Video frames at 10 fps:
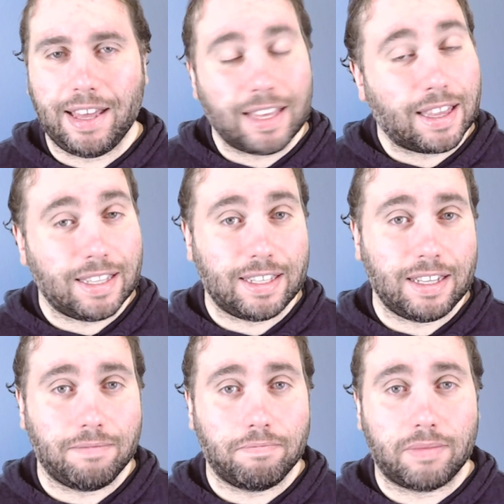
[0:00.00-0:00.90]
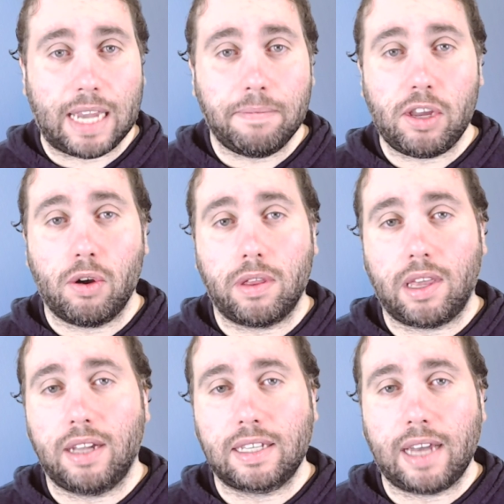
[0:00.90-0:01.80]
think that's it. Tell me your
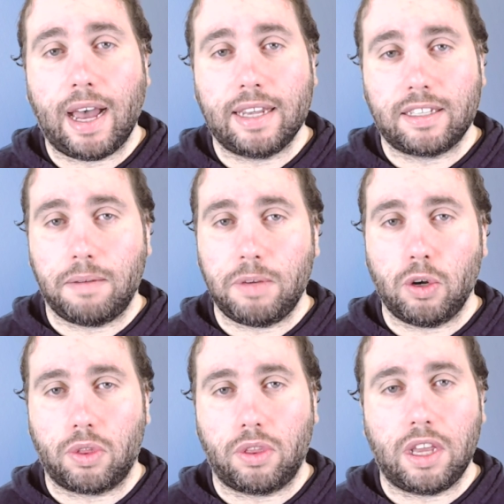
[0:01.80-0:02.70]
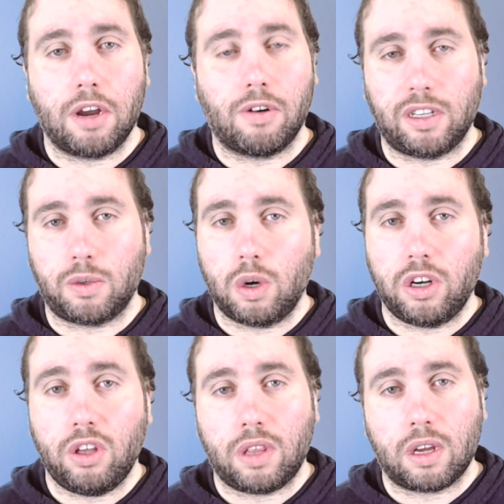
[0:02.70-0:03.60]
thoughts, guys. Tell me your theories. Where
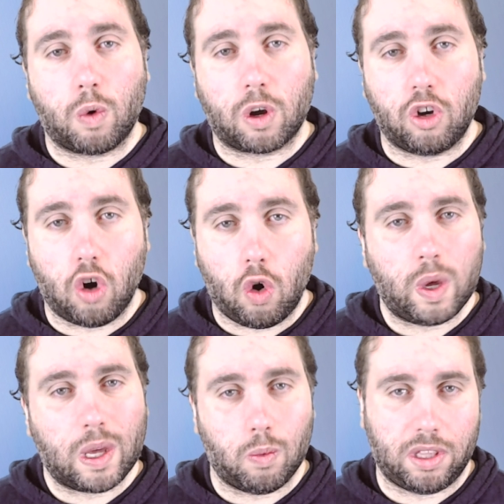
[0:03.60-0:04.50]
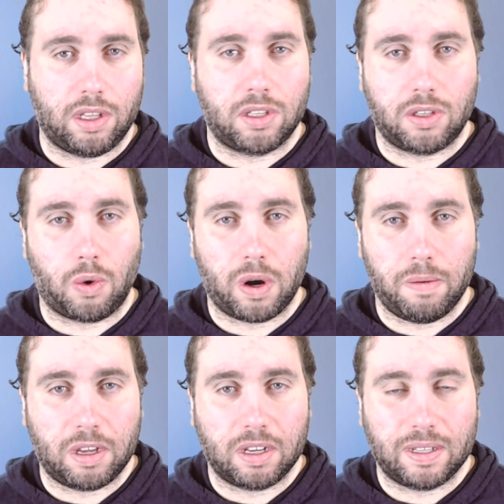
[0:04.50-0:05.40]
do you think we're going with this story?
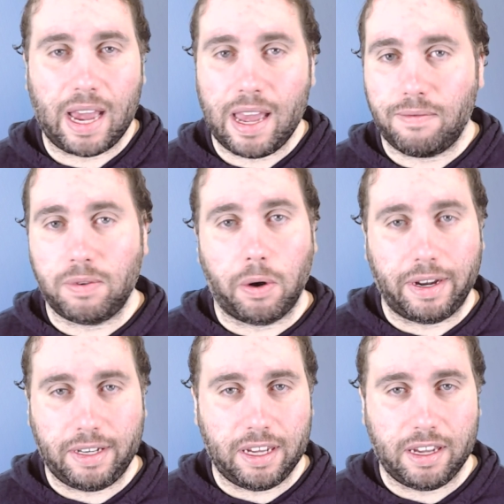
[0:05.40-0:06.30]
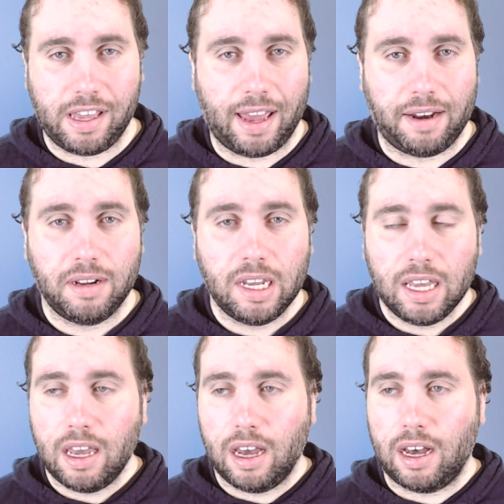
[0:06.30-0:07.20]
Because I have no idea yet.
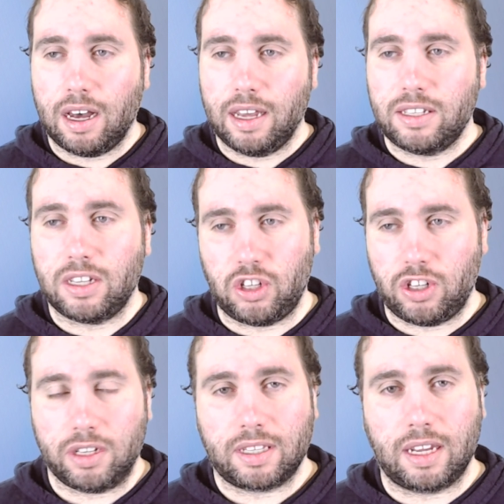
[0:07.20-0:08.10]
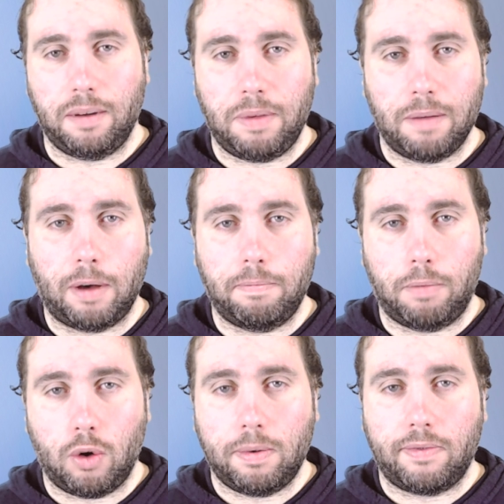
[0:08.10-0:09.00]
Is it just going to be about
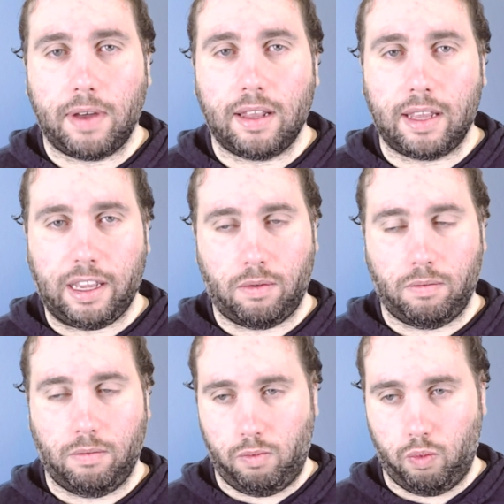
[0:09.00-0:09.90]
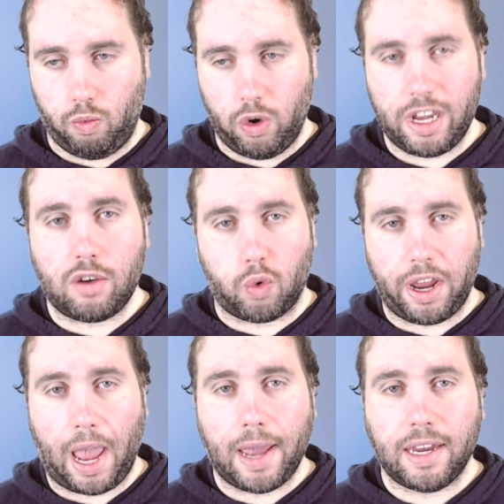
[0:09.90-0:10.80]
Boba Fett, like,
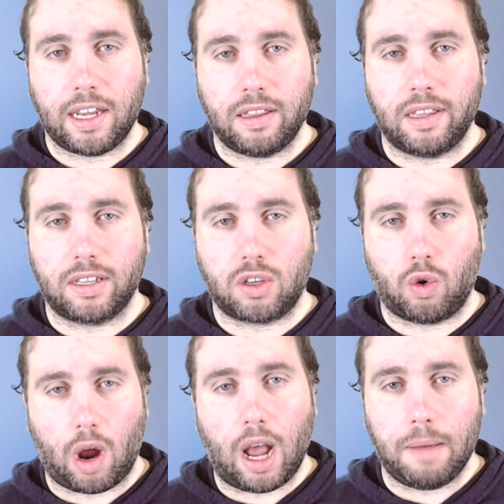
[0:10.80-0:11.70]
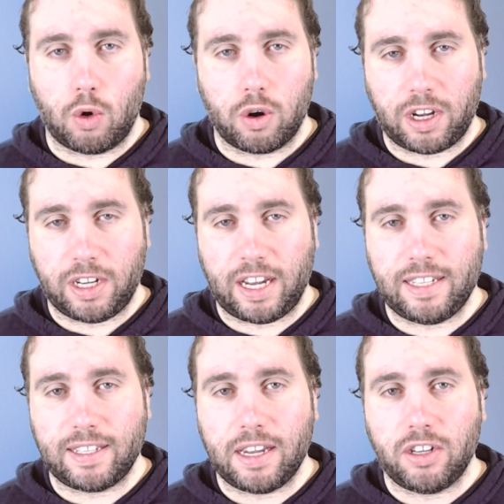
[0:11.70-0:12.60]
recreating this crime
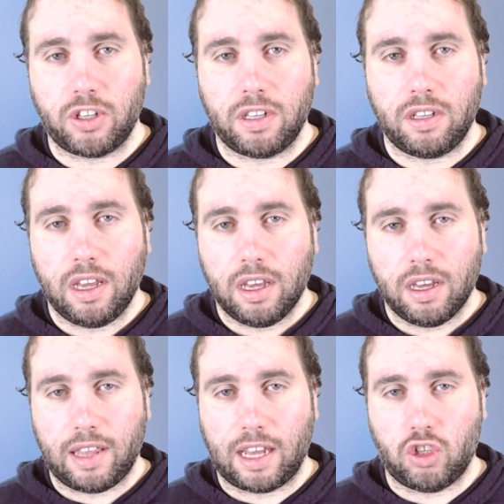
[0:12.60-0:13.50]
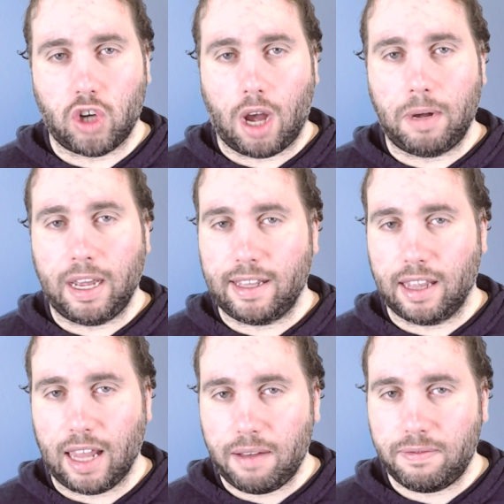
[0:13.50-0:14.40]
organization that Jabba
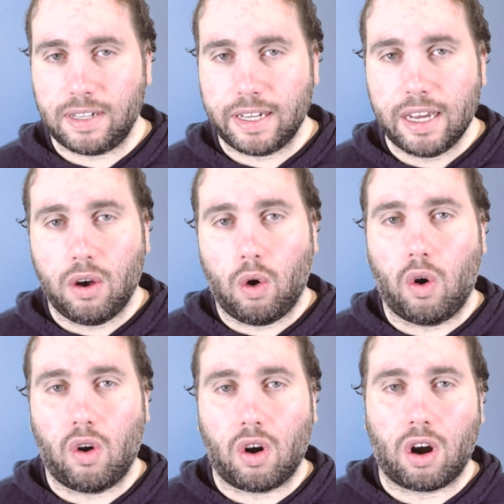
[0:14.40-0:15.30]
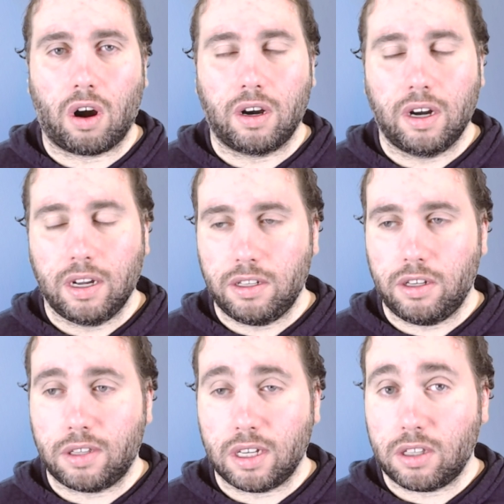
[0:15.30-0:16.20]
had left? Or
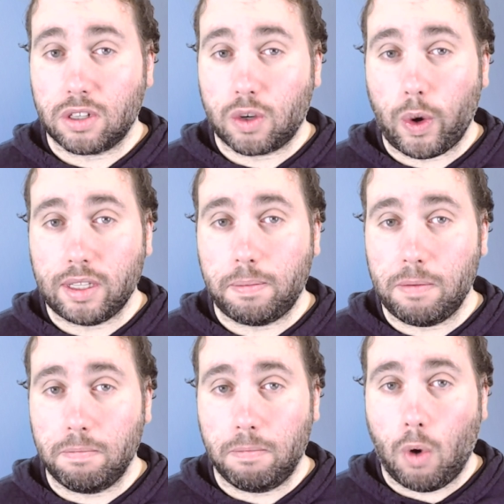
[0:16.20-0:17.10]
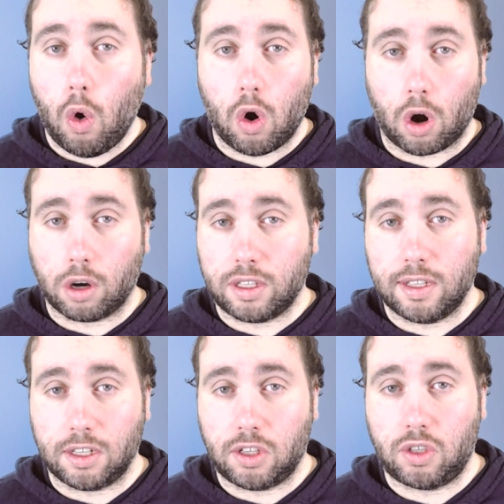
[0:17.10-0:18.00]
do you think there's going to be more
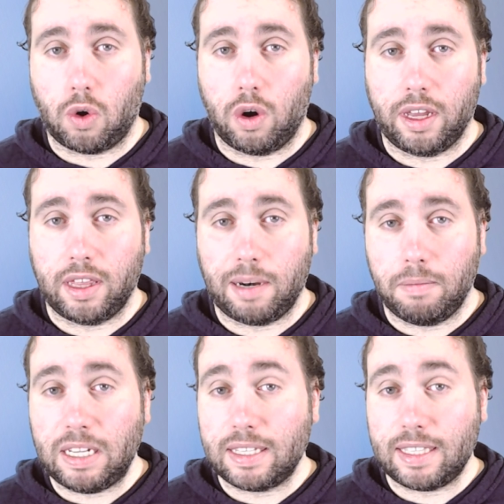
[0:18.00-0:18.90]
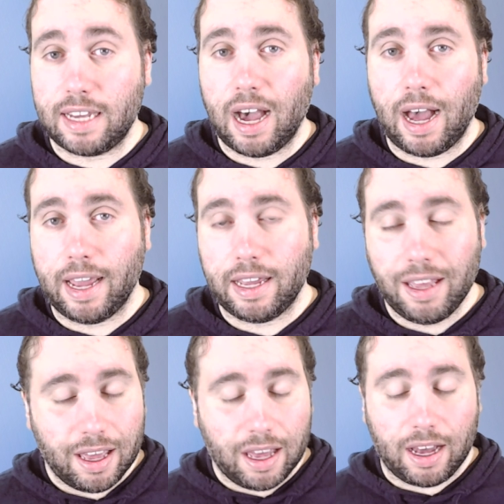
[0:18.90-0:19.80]
to this story than meets the eye?
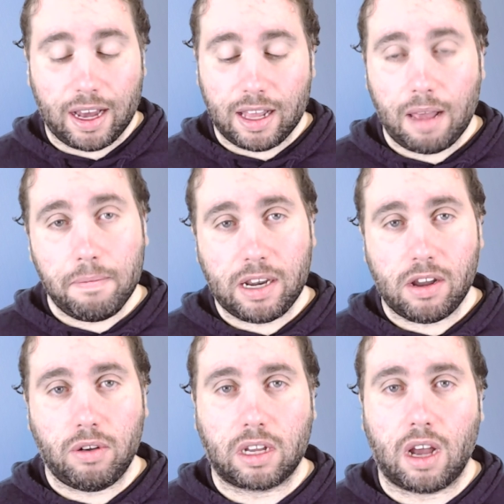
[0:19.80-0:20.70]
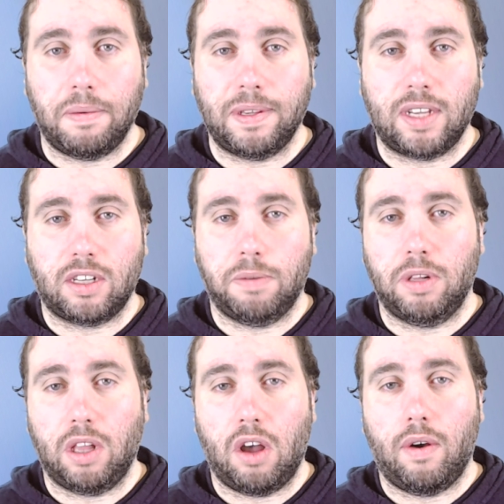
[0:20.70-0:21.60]
Let me know in the comment section
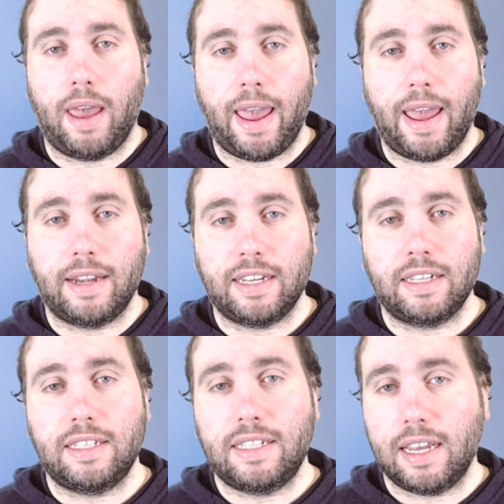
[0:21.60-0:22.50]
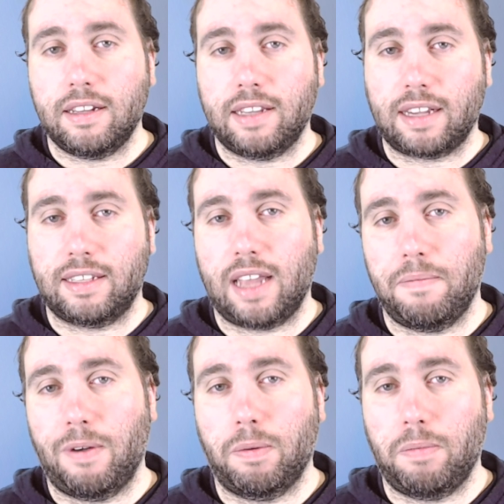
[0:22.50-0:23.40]
below. And until next
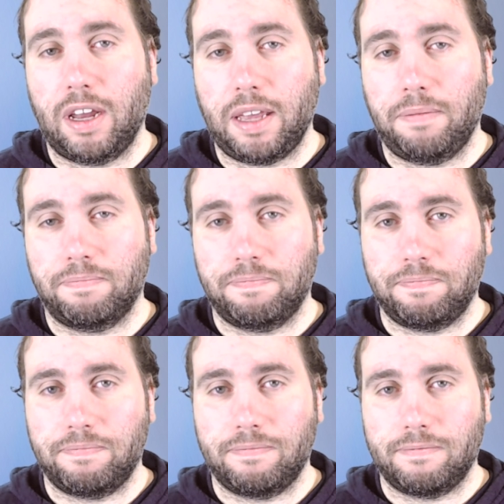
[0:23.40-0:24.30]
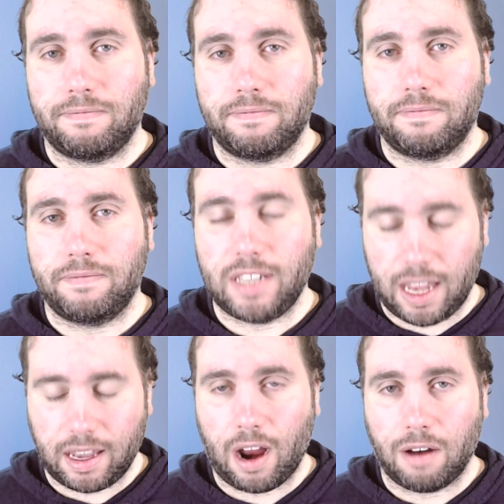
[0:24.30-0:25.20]
time, everybody, take care.